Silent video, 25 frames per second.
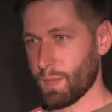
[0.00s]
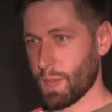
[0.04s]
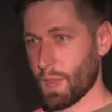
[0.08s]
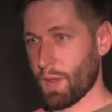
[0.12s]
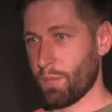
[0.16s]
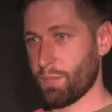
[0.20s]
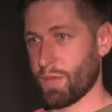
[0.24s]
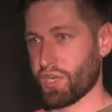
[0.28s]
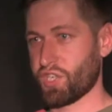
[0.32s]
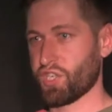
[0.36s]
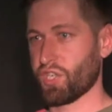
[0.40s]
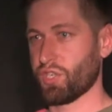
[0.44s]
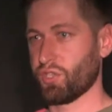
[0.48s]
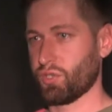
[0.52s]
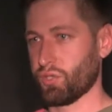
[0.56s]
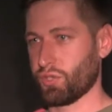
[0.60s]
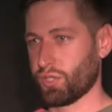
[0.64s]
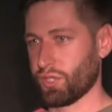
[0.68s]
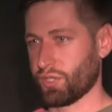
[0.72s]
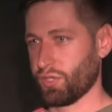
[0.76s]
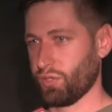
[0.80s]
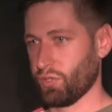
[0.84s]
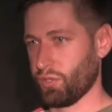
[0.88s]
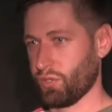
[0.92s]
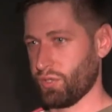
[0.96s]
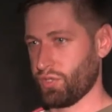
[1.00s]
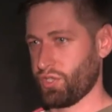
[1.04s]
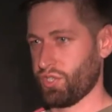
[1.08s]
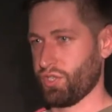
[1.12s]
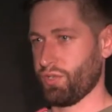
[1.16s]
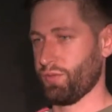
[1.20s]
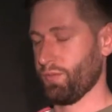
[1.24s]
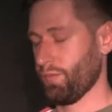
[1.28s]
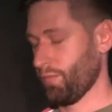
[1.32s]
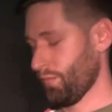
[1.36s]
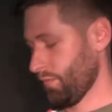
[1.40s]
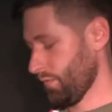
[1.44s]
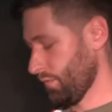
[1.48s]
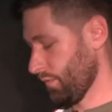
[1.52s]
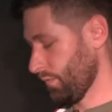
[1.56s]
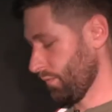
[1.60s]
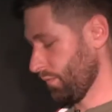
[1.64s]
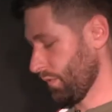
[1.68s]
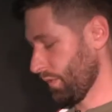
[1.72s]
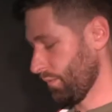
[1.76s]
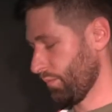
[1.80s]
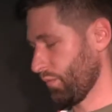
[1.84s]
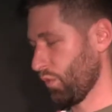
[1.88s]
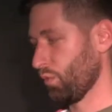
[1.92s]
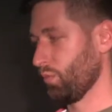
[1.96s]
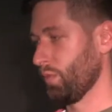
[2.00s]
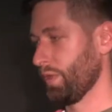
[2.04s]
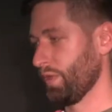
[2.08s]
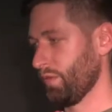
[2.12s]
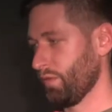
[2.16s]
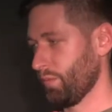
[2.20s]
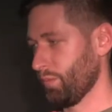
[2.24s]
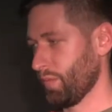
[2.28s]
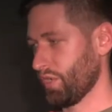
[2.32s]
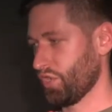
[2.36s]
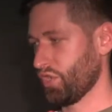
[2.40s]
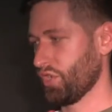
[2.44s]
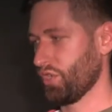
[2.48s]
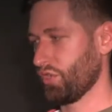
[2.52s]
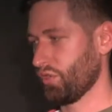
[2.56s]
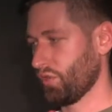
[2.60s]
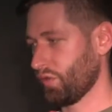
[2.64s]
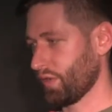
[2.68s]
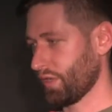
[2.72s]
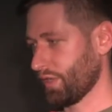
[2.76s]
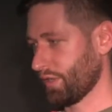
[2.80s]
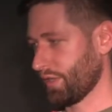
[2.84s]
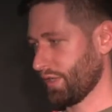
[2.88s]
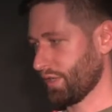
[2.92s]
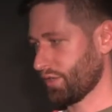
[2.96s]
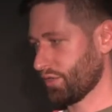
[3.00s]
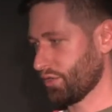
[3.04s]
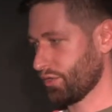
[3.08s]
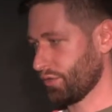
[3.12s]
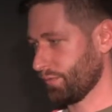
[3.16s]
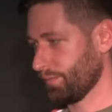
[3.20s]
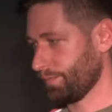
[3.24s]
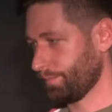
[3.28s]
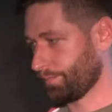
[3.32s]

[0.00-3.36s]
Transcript: Magento technology, probably even Magento architecture.